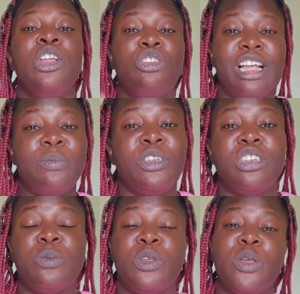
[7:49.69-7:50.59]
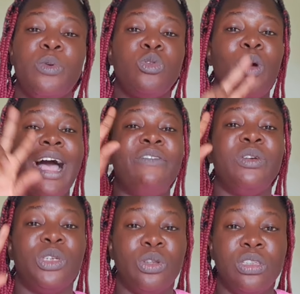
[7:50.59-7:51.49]
Try as much as possible to have a
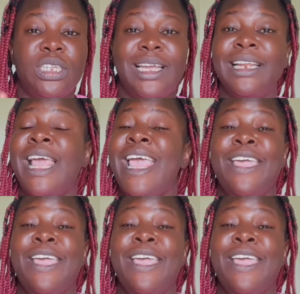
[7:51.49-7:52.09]
return ticket.